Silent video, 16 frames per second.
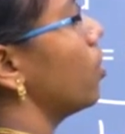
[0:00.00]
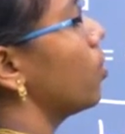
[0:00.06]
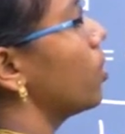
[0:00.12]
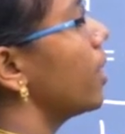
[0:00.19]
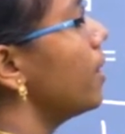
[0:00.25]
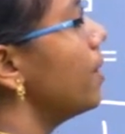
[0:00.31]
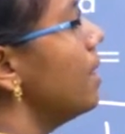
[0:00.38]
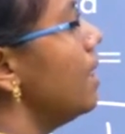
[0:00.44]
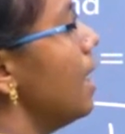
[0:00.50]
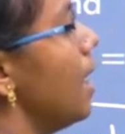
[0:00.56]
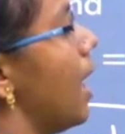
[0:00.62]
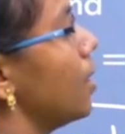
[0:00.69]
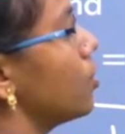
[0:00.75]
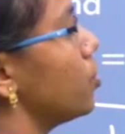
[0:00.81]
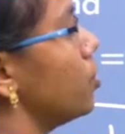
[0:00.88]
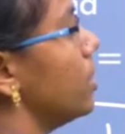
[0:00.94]
Okay,
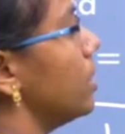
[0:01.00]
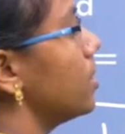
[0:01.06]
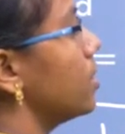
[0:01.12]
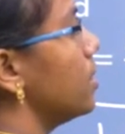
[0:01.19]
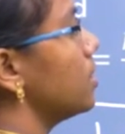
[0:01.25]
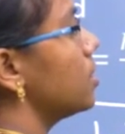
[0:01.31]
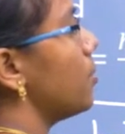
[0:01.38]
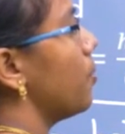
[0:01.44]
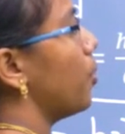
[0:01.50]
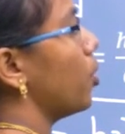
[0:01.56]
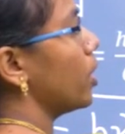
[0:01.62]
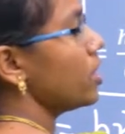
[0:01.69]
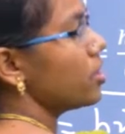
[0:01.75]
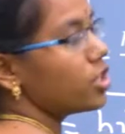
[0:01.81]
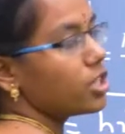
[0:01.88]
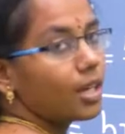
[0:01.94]
as you increase the
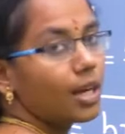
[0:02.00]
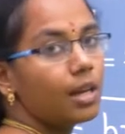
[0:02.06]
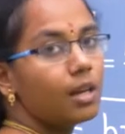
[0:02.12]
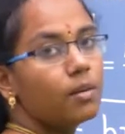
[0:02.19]
potential